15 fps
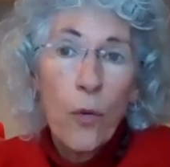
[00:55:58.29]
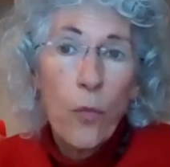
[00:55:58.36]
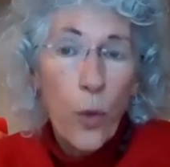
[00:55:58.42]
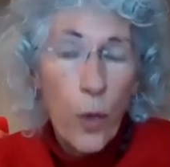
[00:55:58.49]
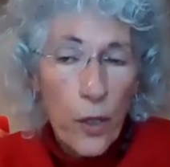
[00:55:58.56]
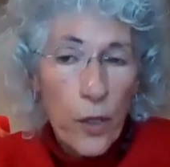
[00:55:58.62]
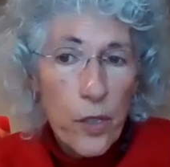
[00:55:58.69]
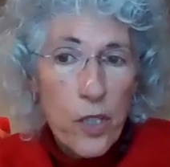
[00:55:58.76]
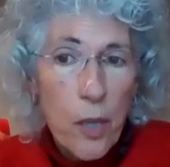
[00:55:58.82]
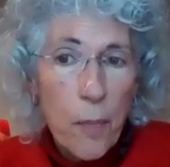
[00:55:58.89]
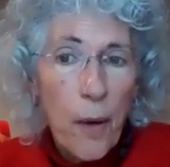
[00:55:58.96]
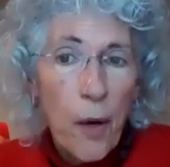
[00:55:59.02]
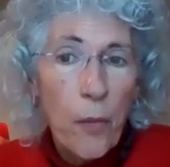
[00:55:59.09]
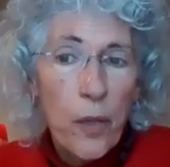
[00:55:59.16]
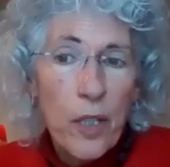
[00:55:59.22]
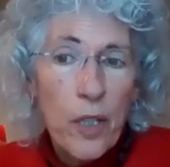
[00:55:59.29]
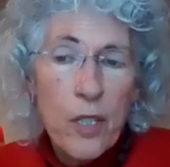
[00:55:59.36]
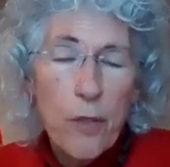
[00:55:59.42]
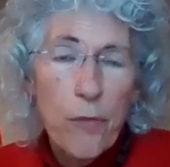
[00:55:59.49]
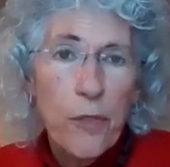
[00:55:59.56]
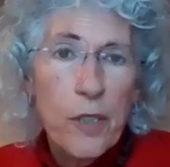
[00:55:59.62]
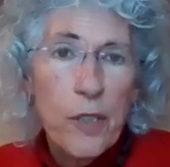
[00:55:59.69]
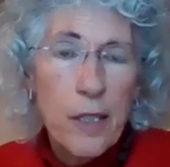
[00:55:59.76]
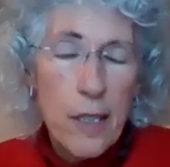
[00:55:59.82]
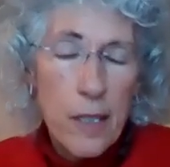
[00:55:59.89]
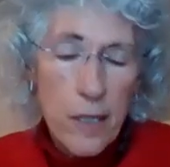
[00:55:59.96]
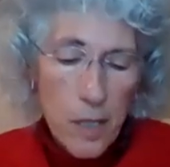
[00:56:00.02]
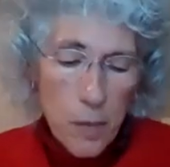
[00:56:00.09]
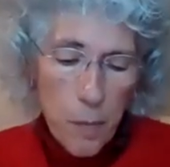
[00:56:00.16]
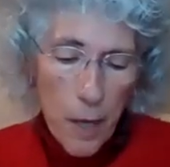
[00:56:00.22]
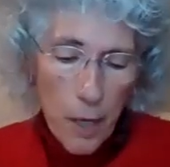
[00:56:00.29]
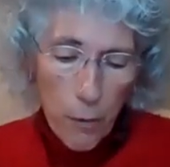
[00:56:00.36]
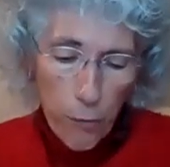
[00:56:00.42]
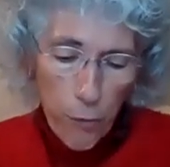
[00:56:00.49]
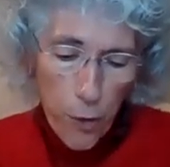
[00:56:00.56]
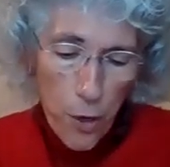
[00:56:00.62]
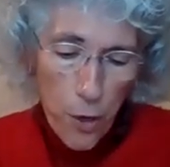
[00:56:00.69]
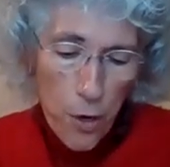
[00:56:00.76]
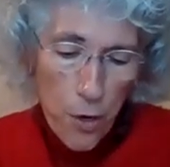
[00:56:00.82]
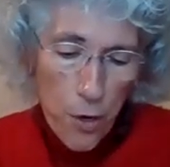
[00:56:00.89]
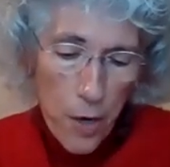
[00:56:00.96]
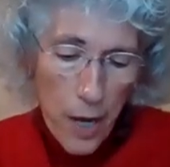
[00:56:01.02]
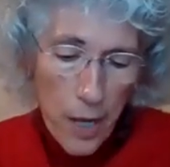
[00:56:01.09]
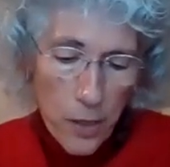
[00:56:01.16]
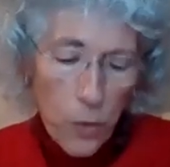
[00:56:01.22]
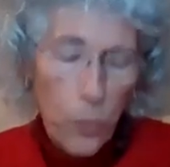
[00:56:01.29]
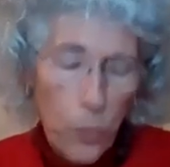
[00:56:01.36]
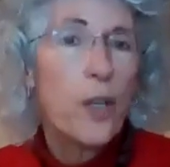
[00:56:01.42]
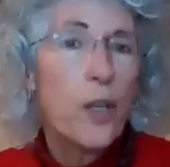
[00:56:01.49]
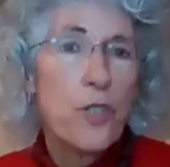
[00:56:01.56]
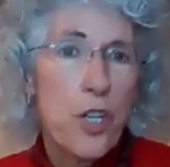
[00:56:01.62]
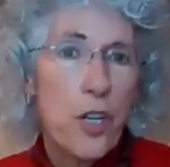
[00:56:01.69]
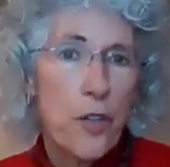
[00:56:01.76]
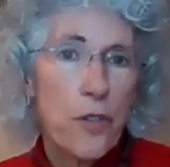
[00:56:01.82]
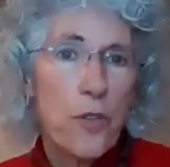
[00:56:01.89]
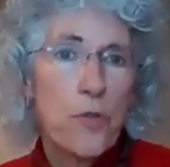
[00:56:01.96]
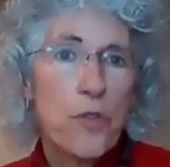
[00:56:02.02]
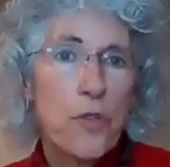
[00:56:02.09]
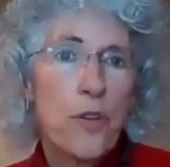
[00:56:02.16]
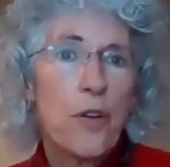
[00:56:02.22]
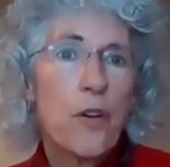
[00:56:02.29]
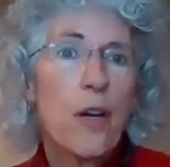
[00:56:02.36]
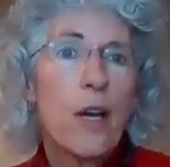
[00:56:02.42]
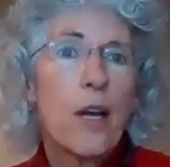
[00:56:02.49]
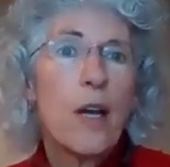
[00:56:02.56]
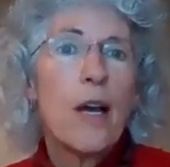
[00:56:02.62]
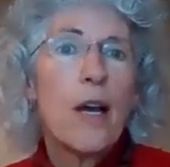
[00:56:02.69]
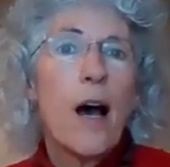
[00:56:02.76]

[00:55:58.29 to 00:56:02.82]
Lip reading: words about what a difference this has made for her as a wheelchair user.